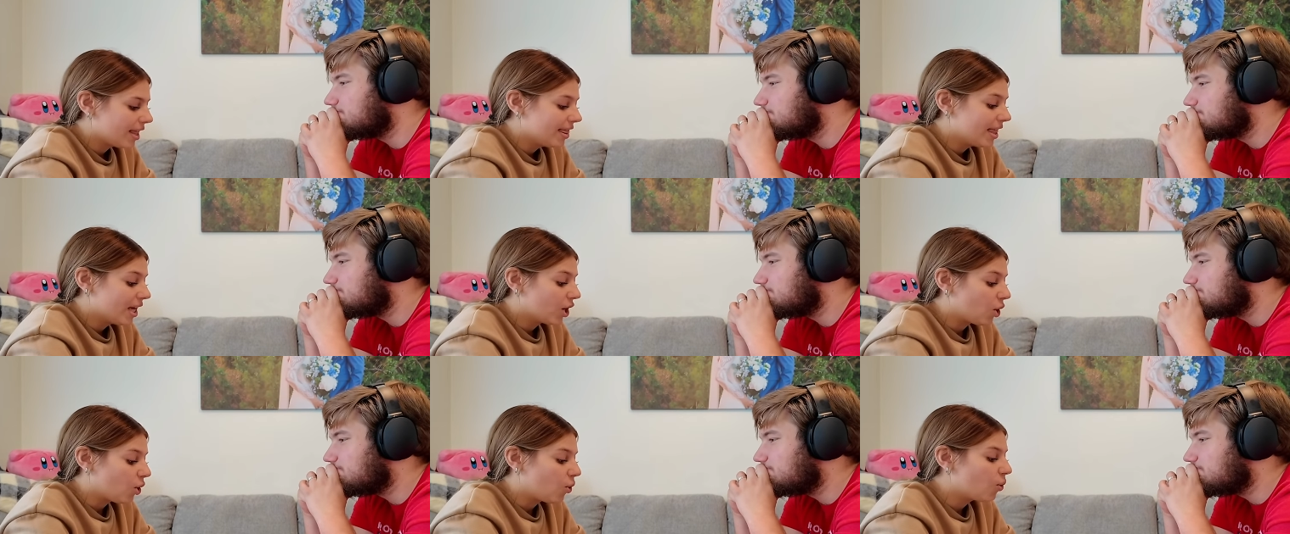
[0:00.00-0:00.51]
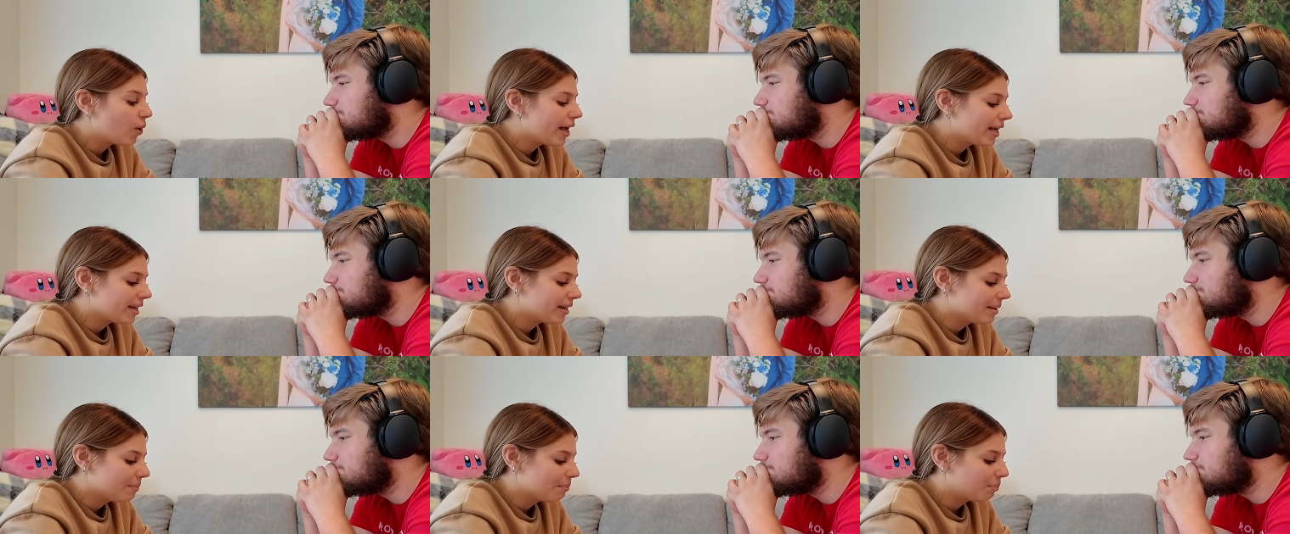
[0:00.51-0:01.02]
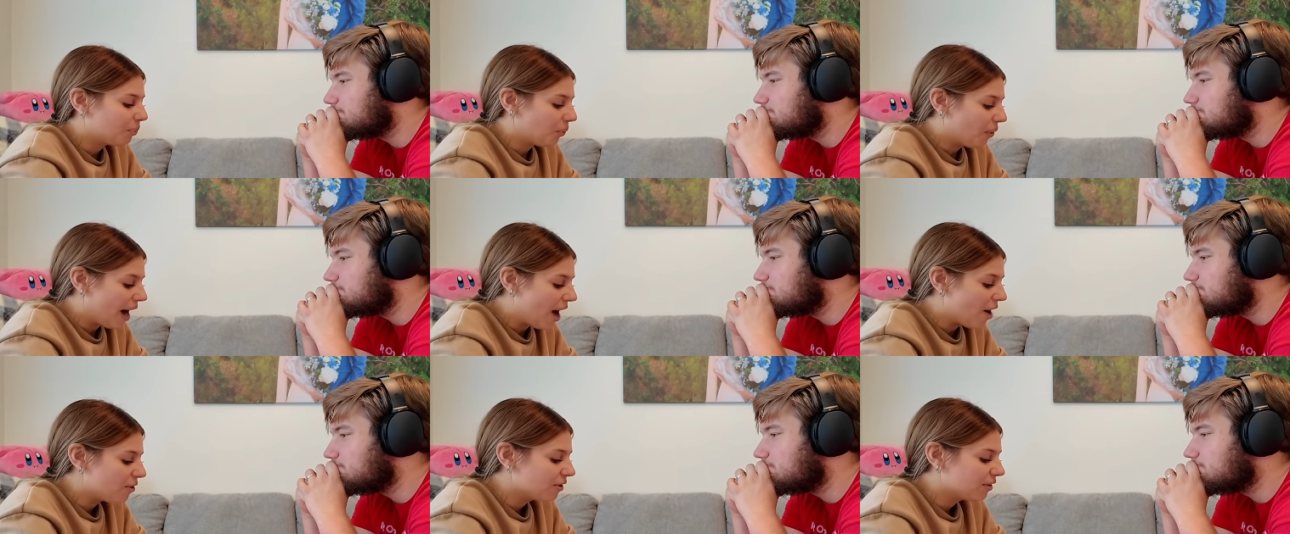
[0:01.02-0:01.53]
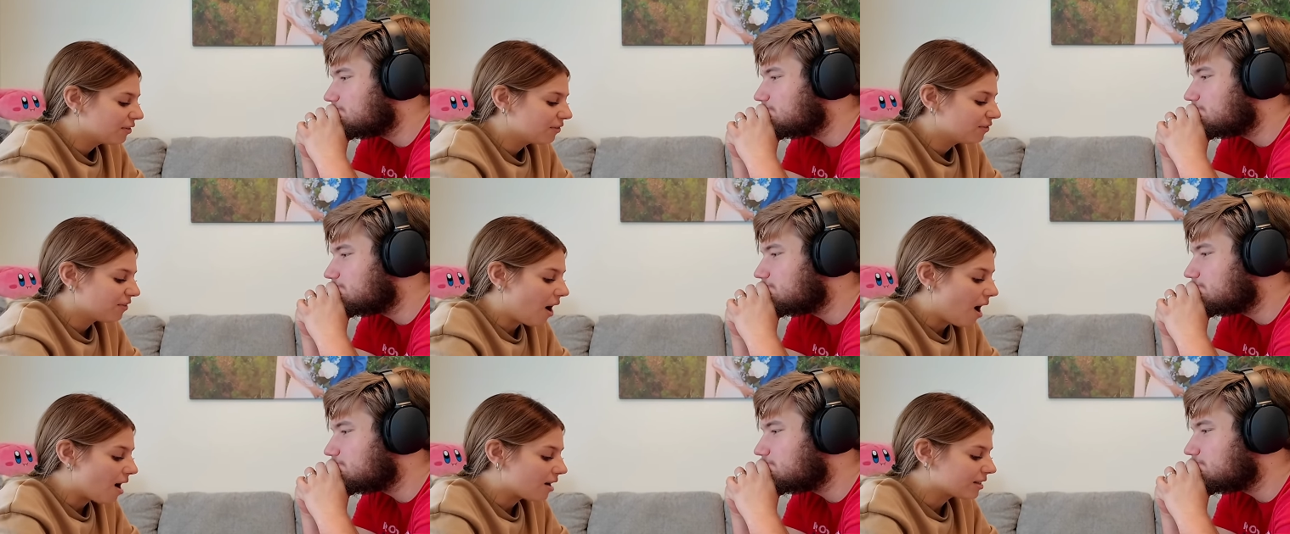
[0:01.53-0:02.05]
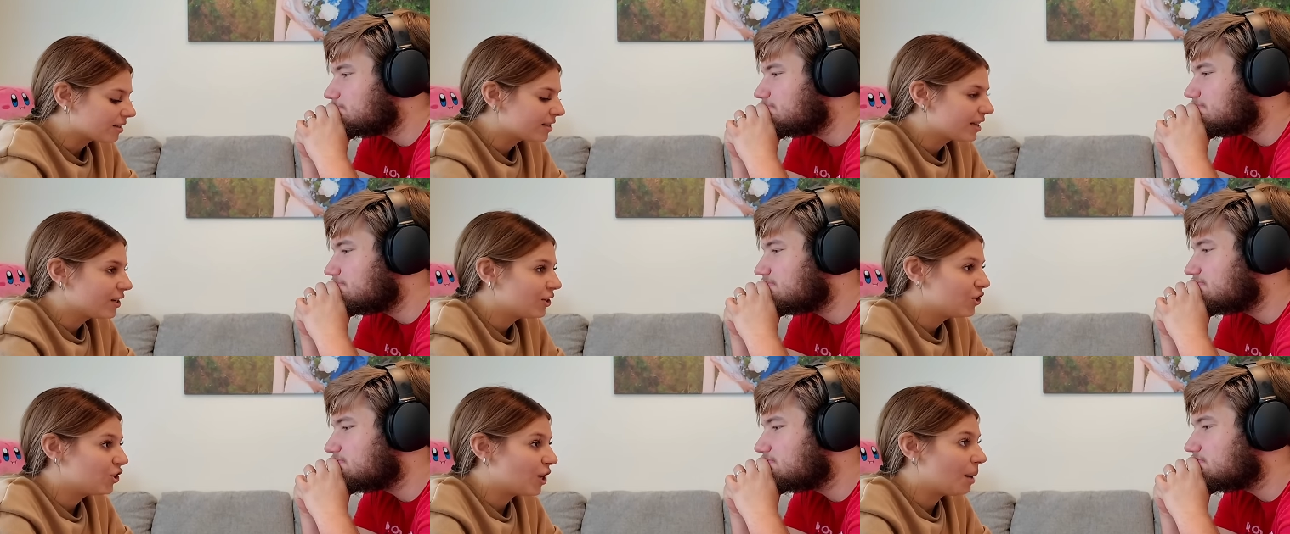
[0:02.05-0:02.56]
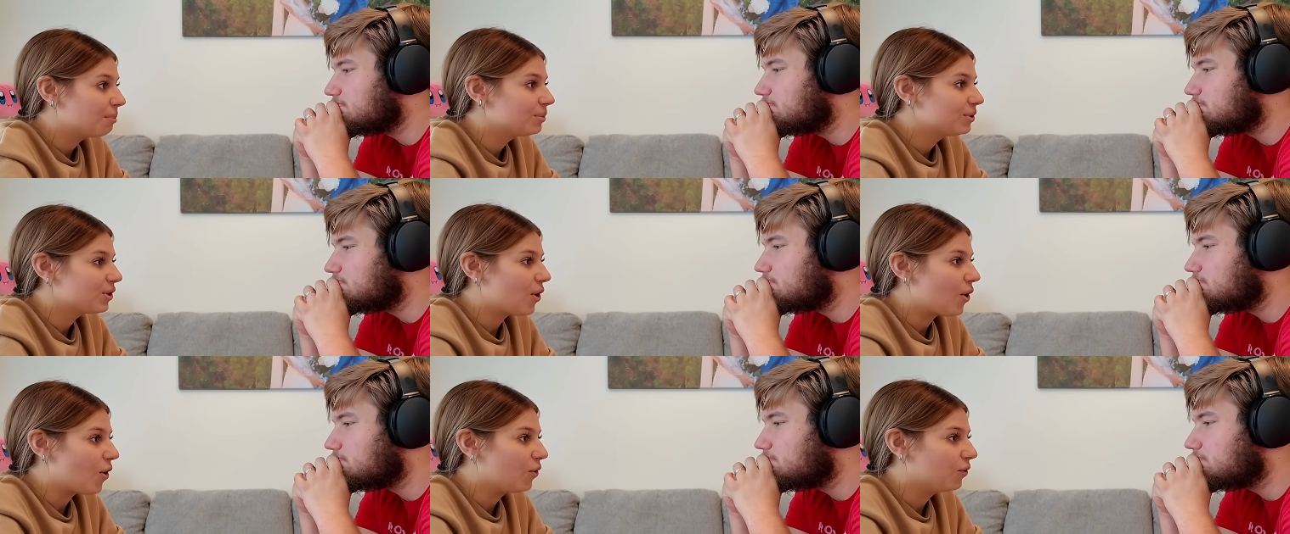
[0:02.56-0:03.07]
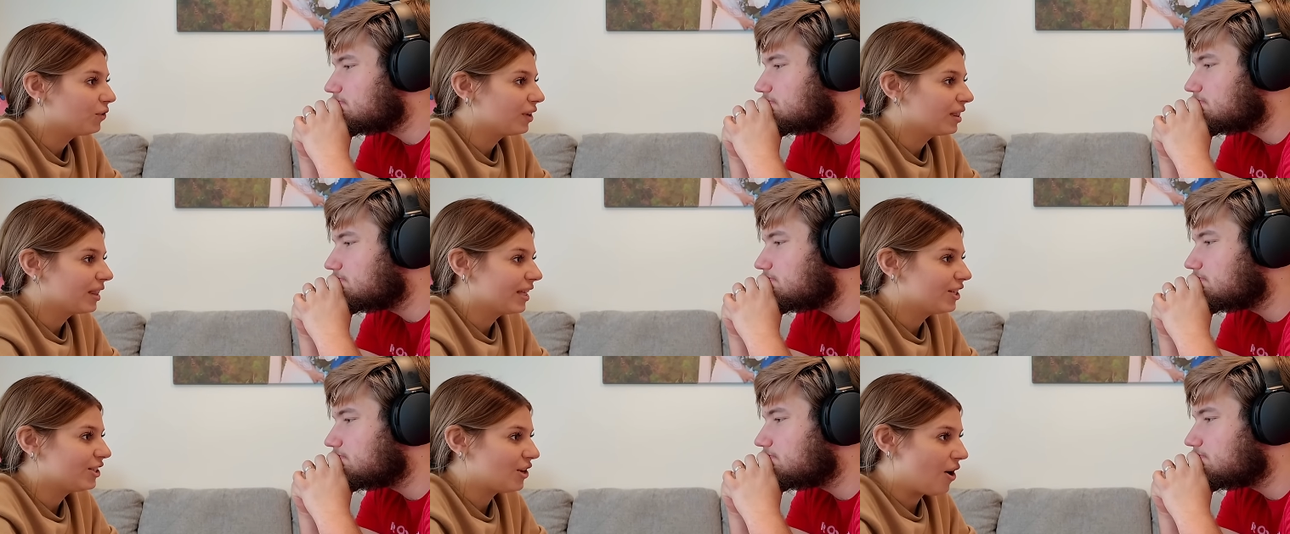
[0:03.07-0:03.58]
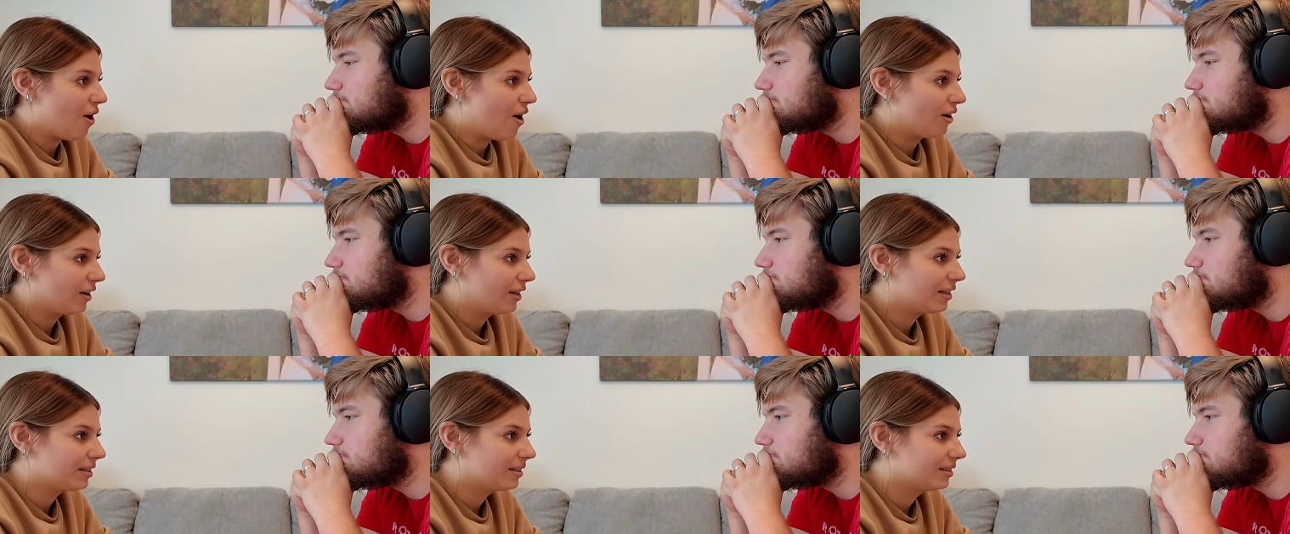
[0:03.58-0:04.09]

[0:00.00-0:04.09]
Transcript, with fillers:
Speaker 1: The quick brown fox jumps over the dog.